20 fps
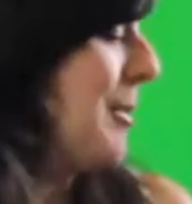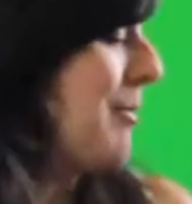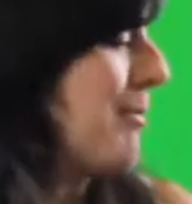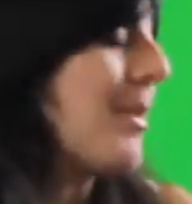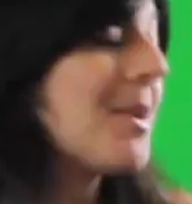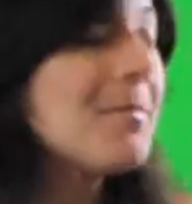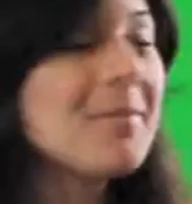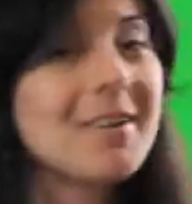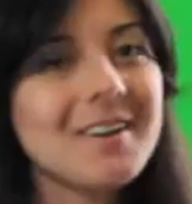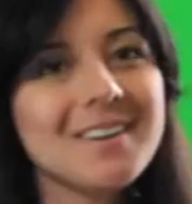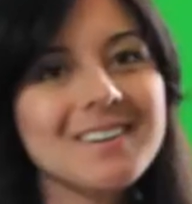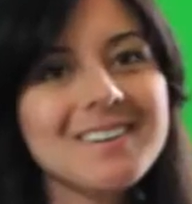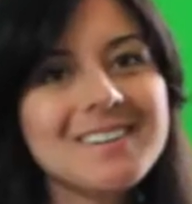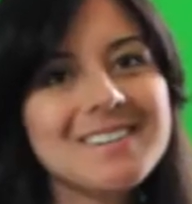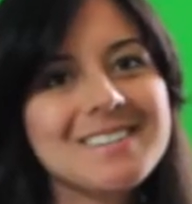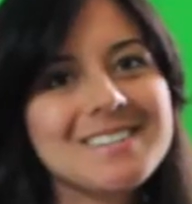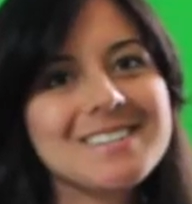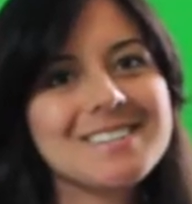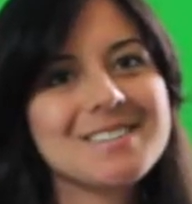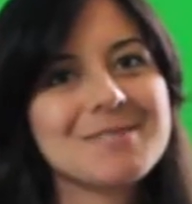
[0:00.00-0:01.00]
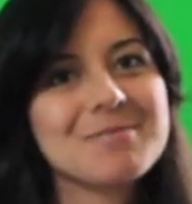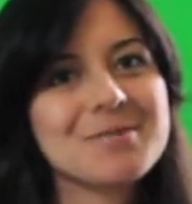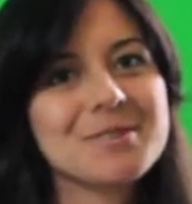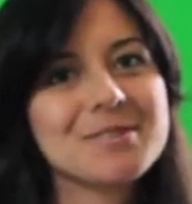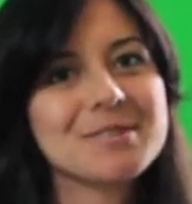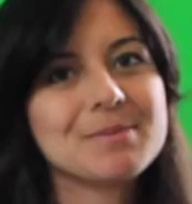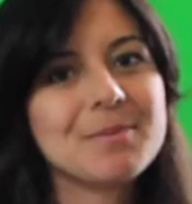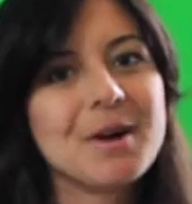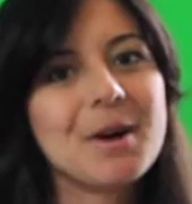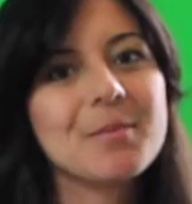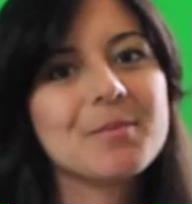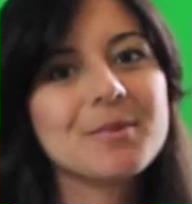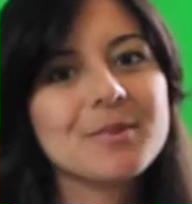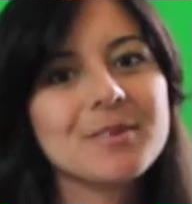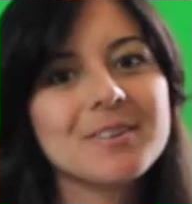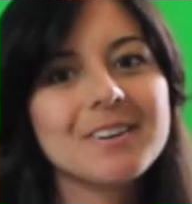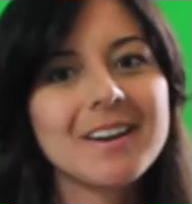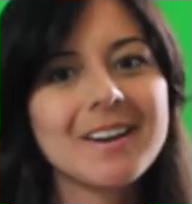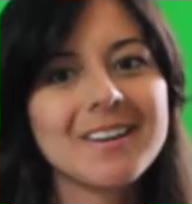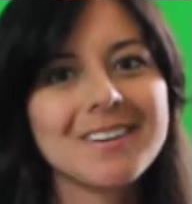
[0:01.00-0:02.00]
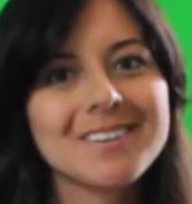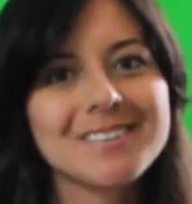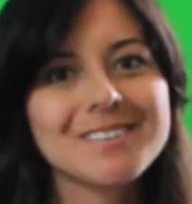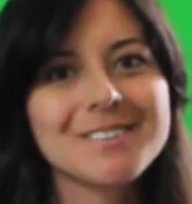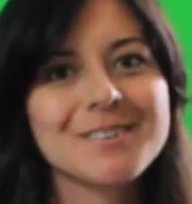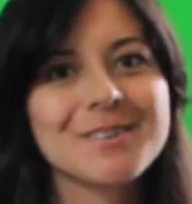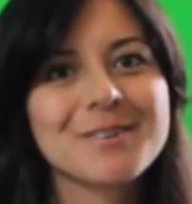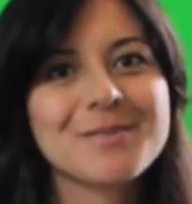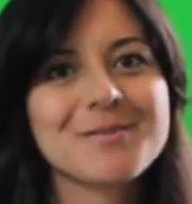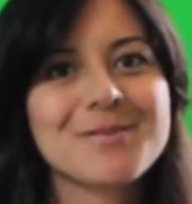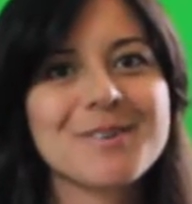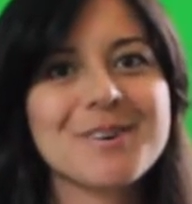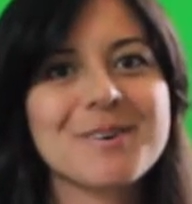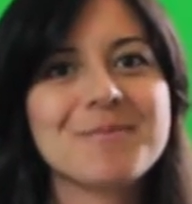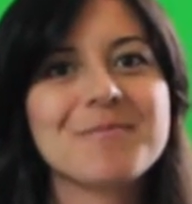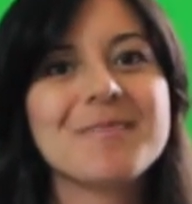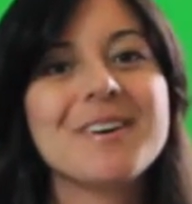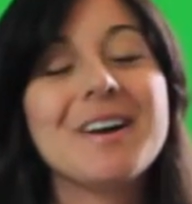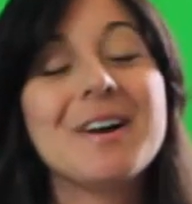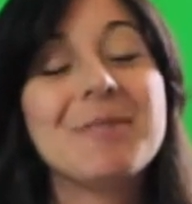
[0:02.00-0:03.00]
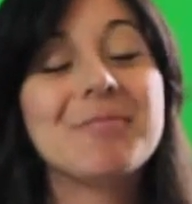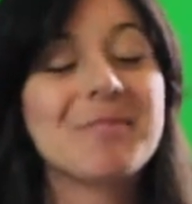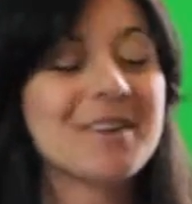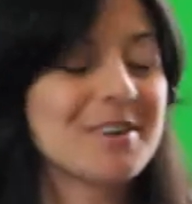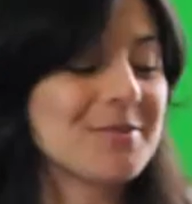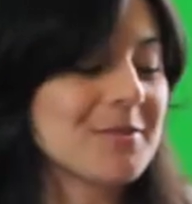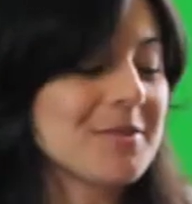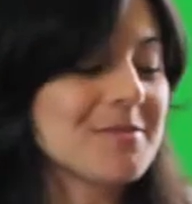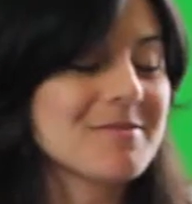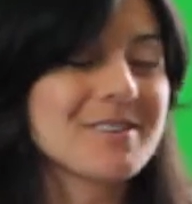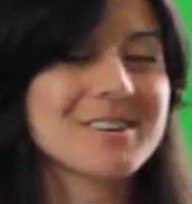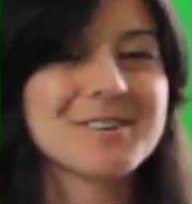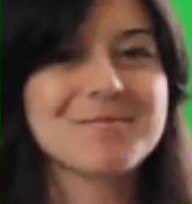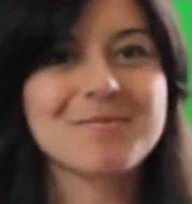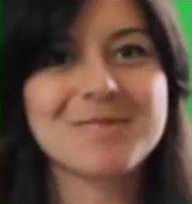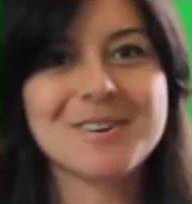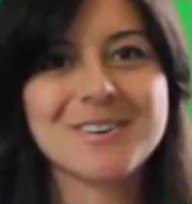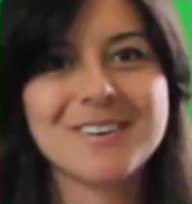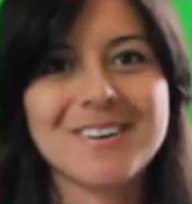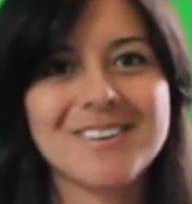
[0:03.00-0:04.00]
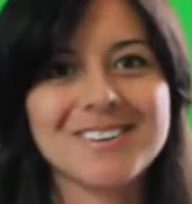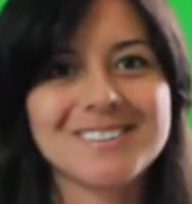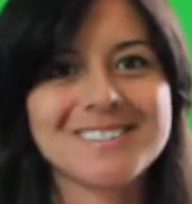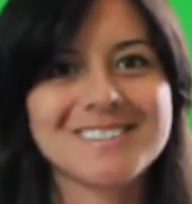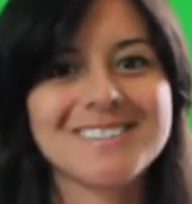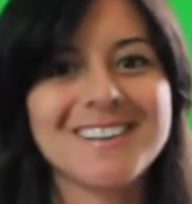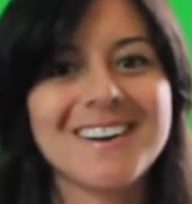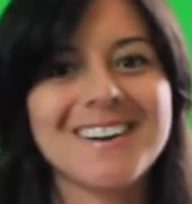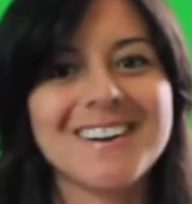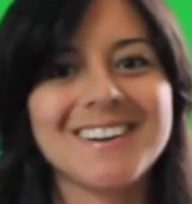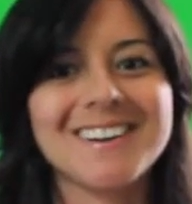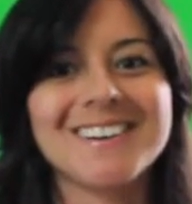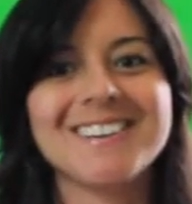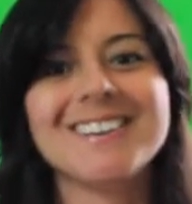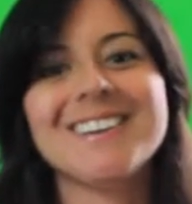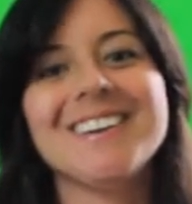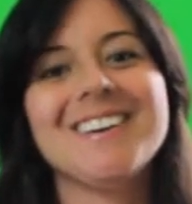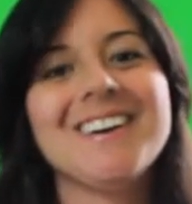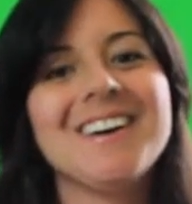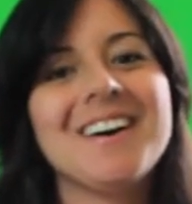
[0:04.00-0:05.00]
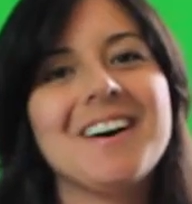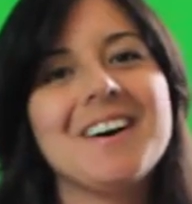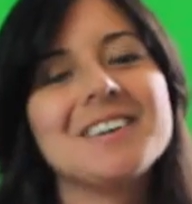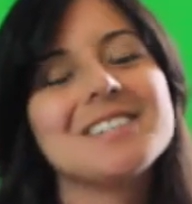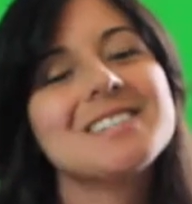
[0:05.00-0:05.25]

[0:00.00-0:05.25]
Merpug is the most popular character from my Norfolk Merdogs line.